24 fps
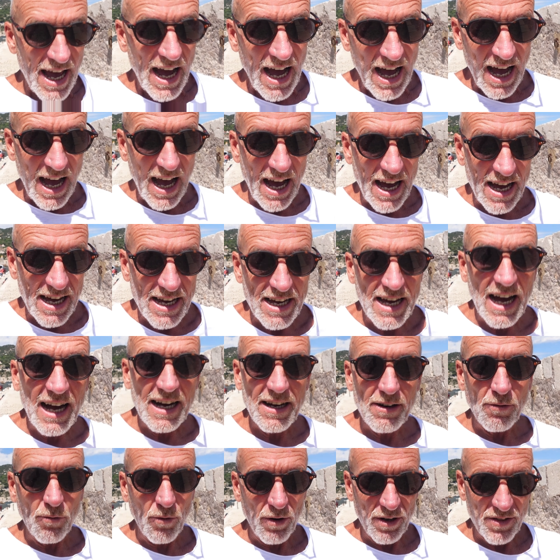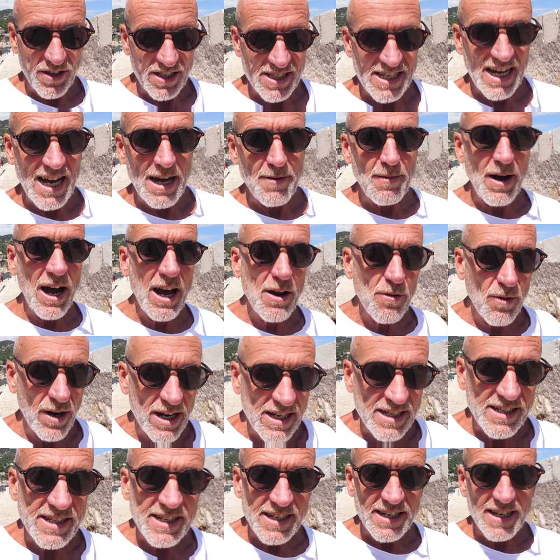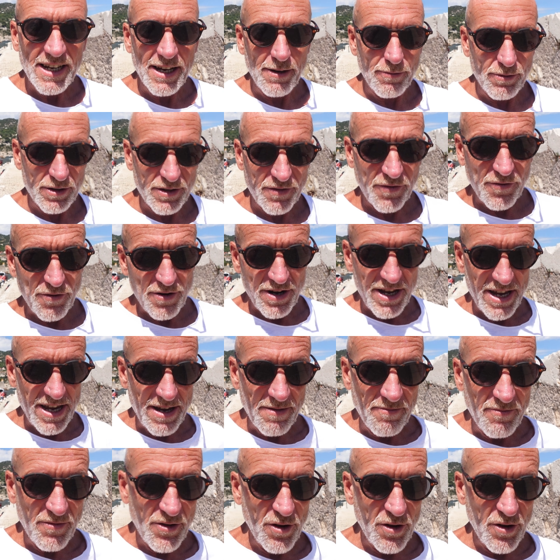At the time I went, it was free.